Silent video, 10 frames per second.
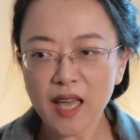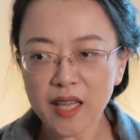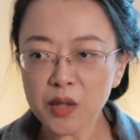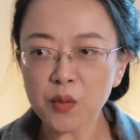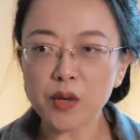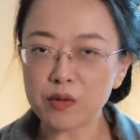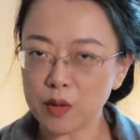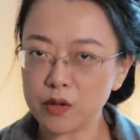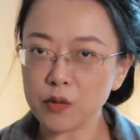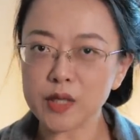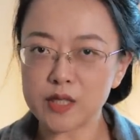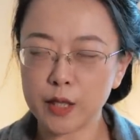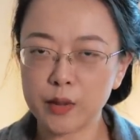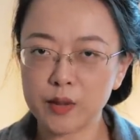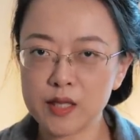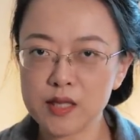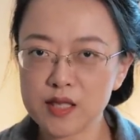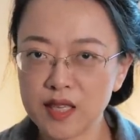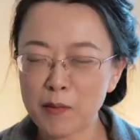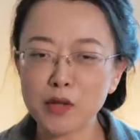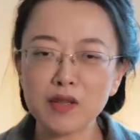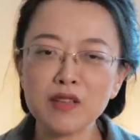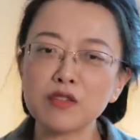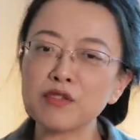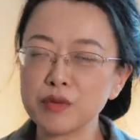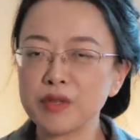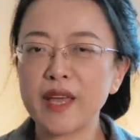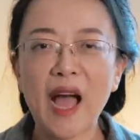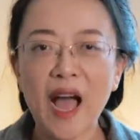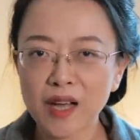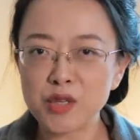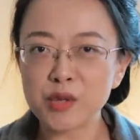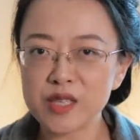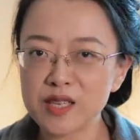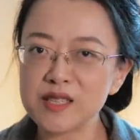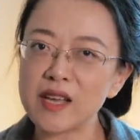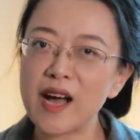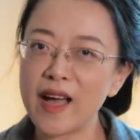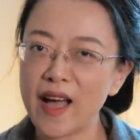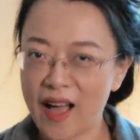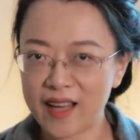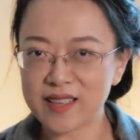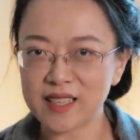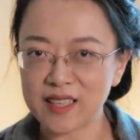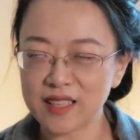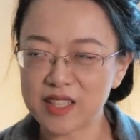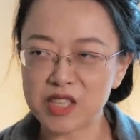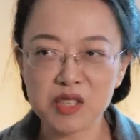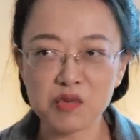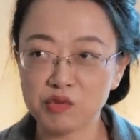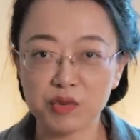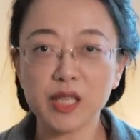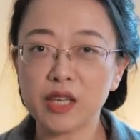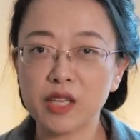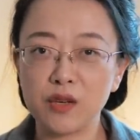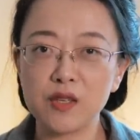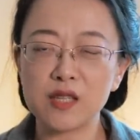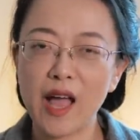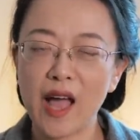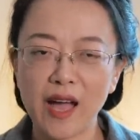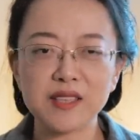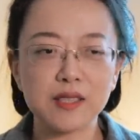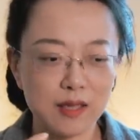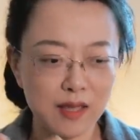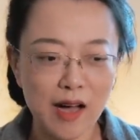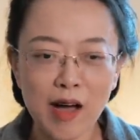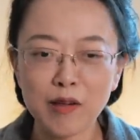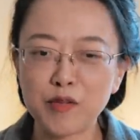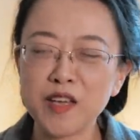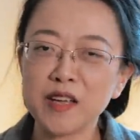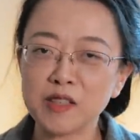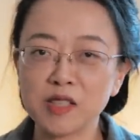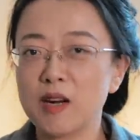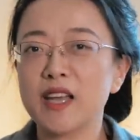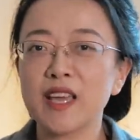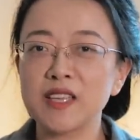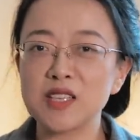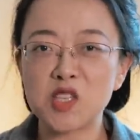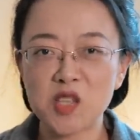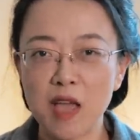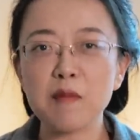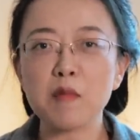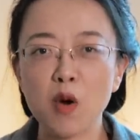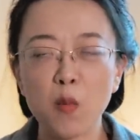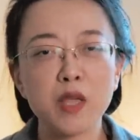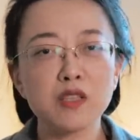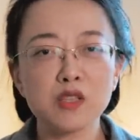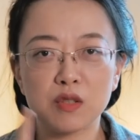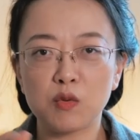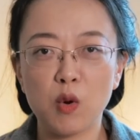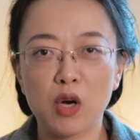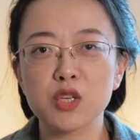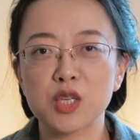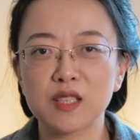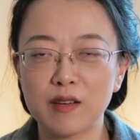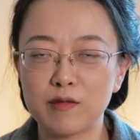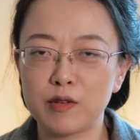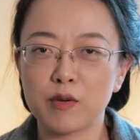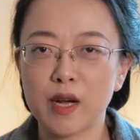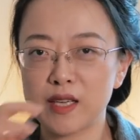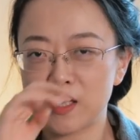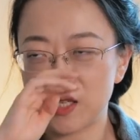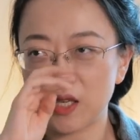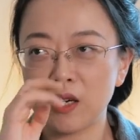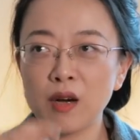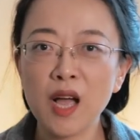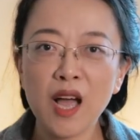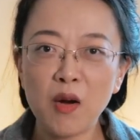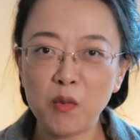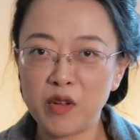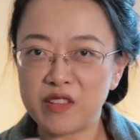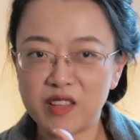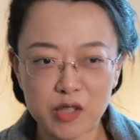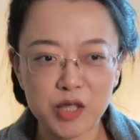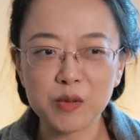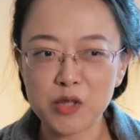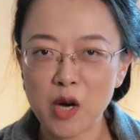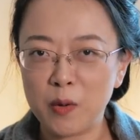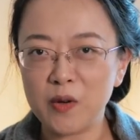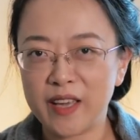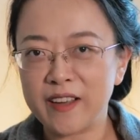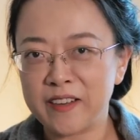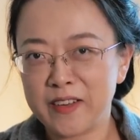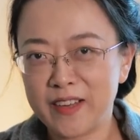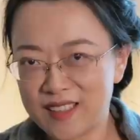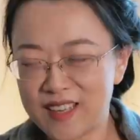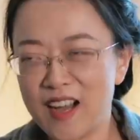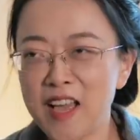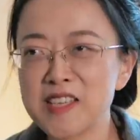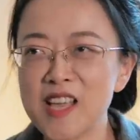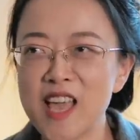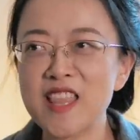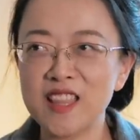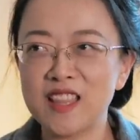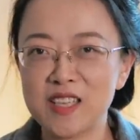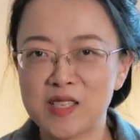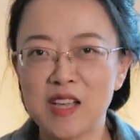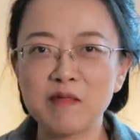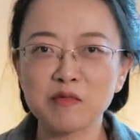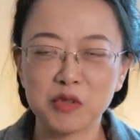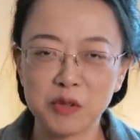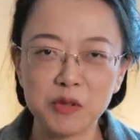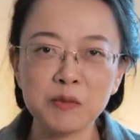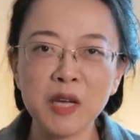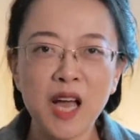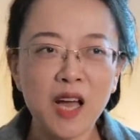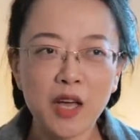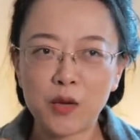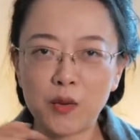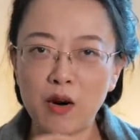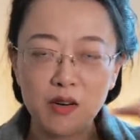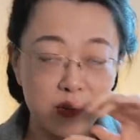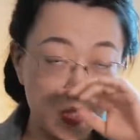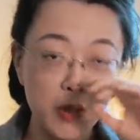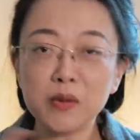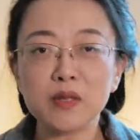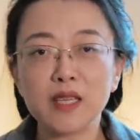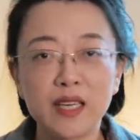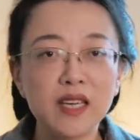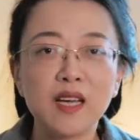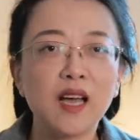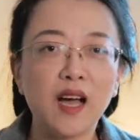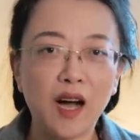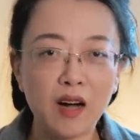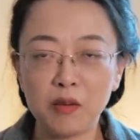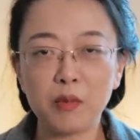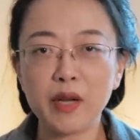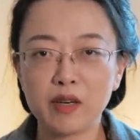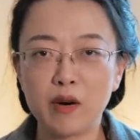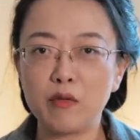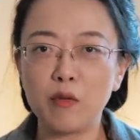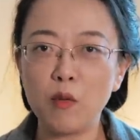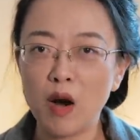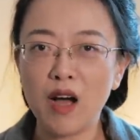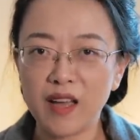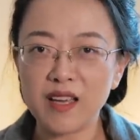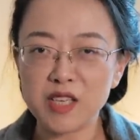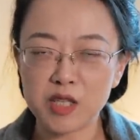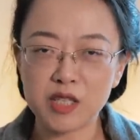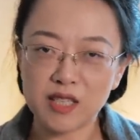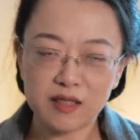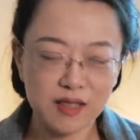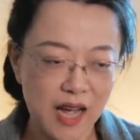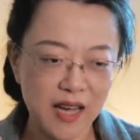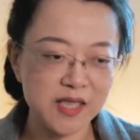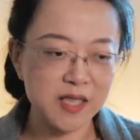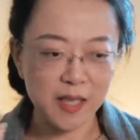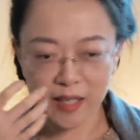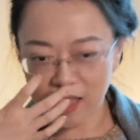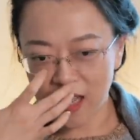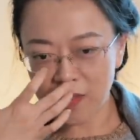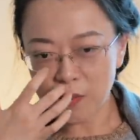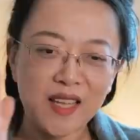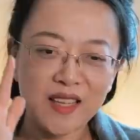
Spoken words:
in a way rather ridiculous.But then through the actress's acting, like she's really good at laughing and crying at the same moment and watching that variety show with the two doppelganger guys in the same room who are totally unaware of why she acts like that.